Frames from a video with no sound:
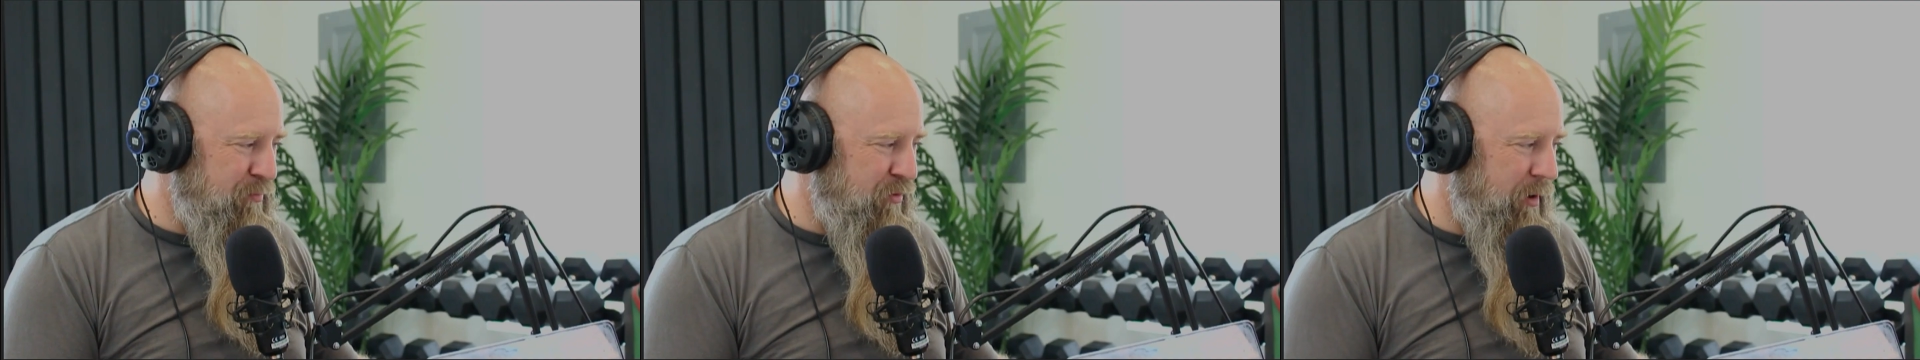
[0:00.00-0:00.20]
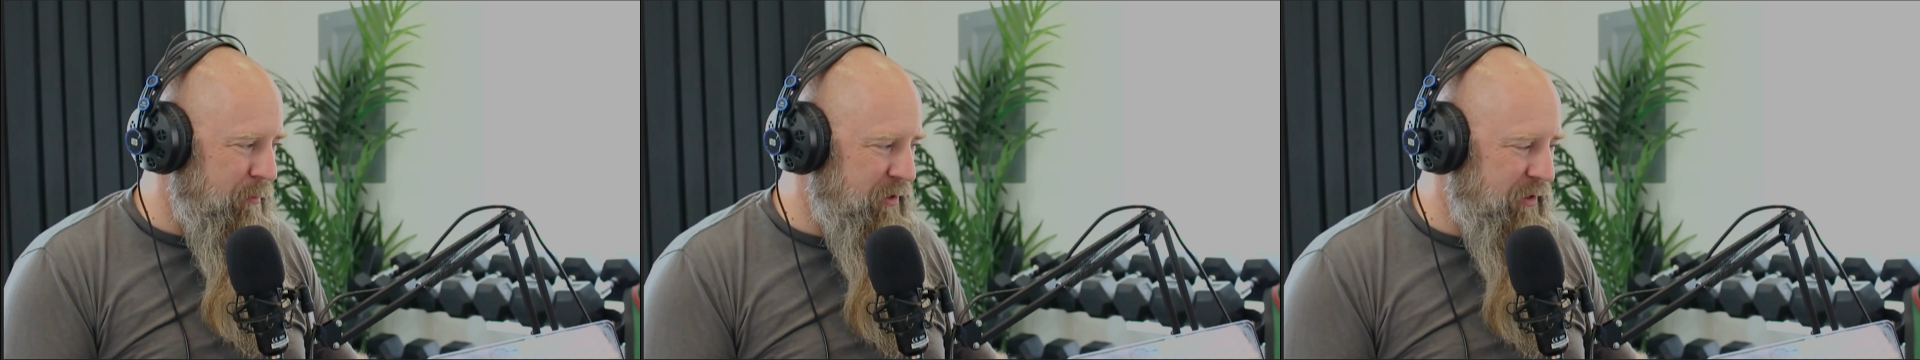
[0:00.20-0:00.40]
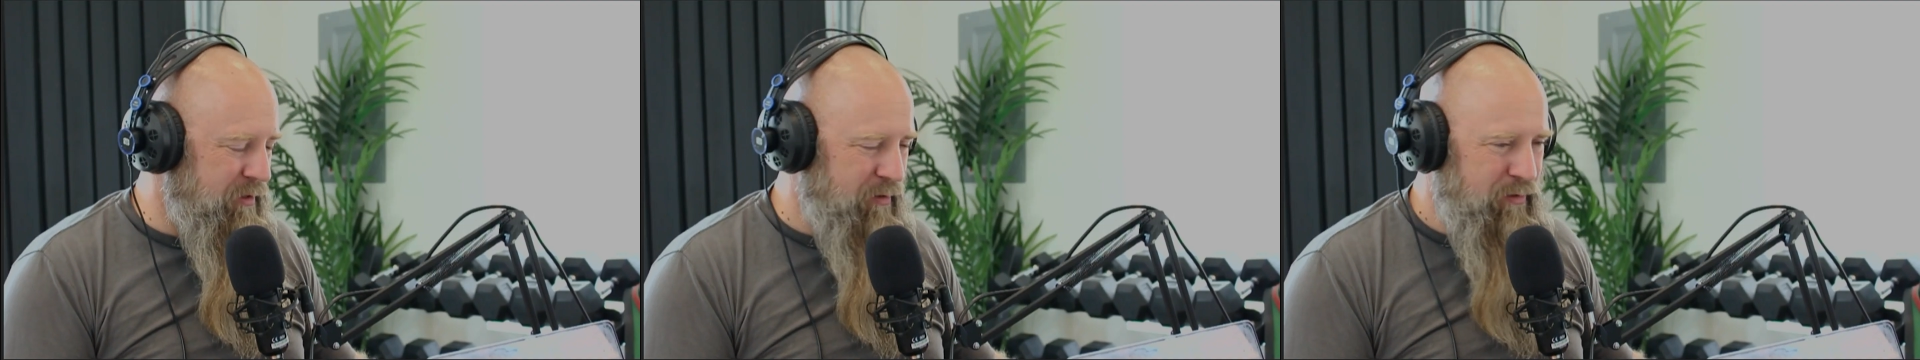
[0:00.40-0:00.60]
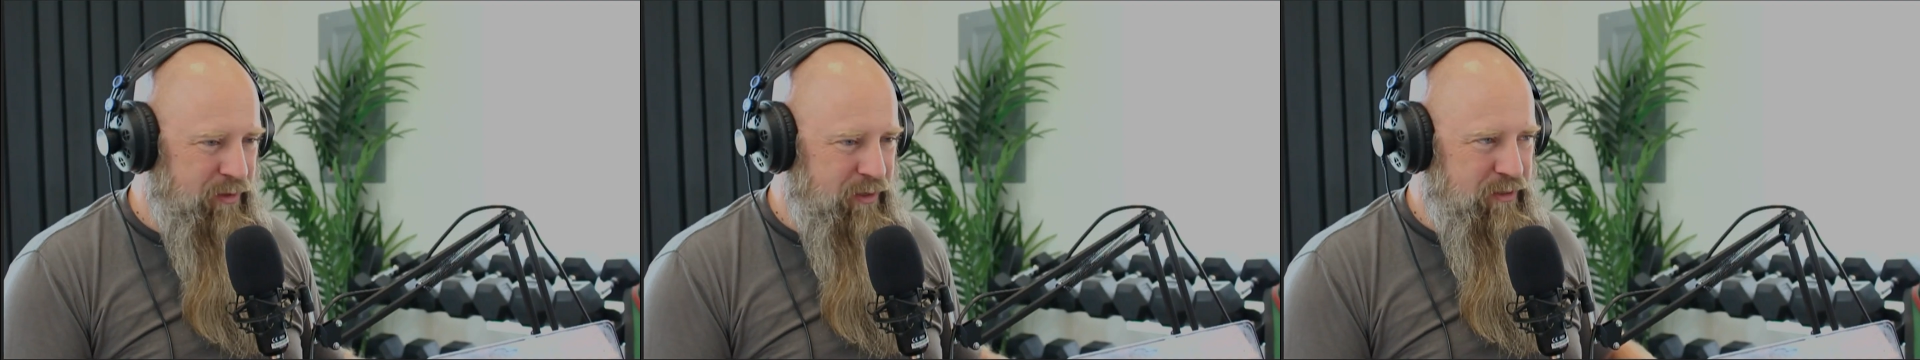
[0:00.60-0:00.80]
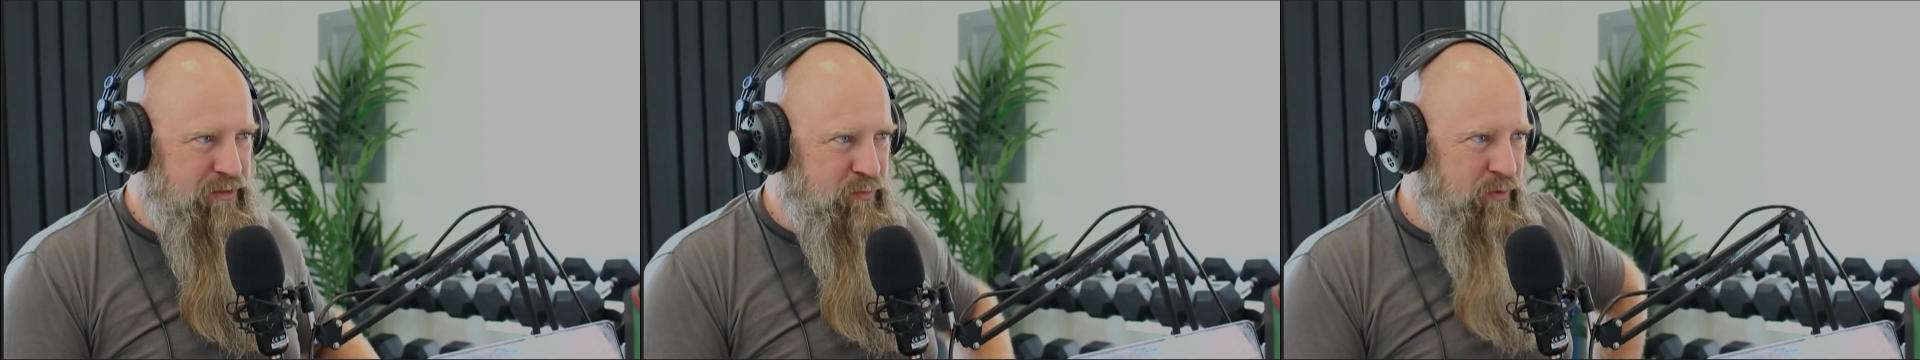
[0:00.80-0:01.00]
prompted all
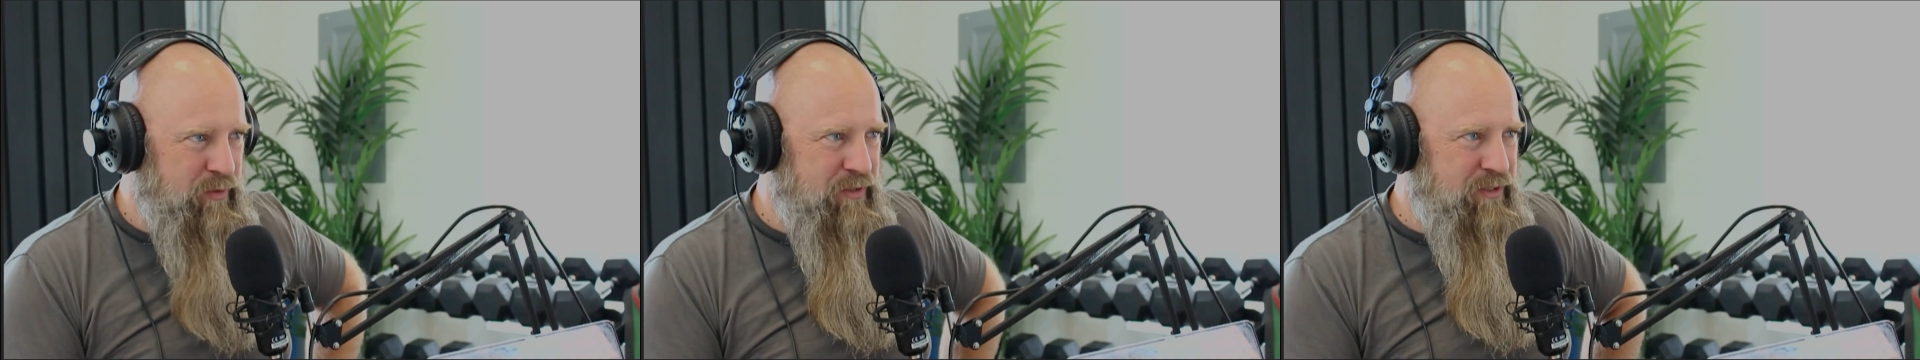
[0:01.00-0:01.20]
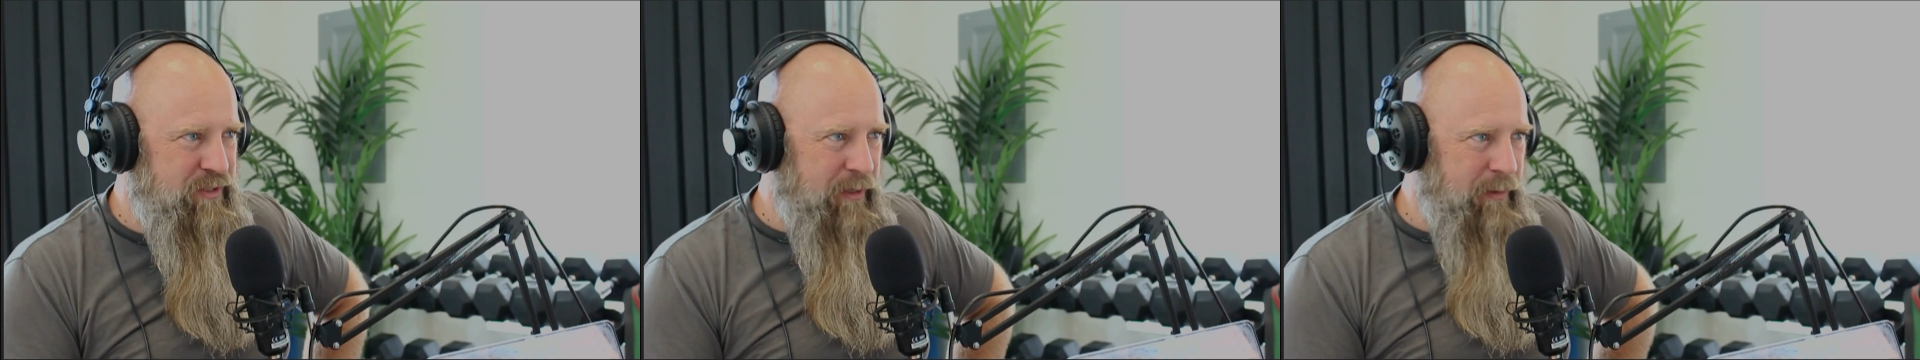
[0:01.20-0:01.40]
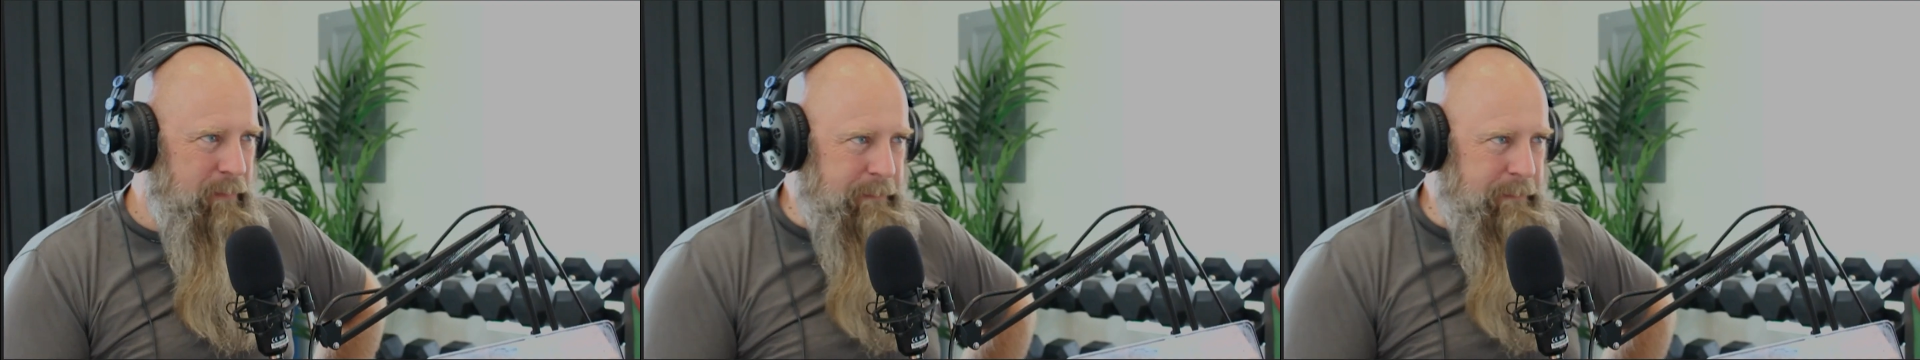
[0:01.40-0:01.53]
this was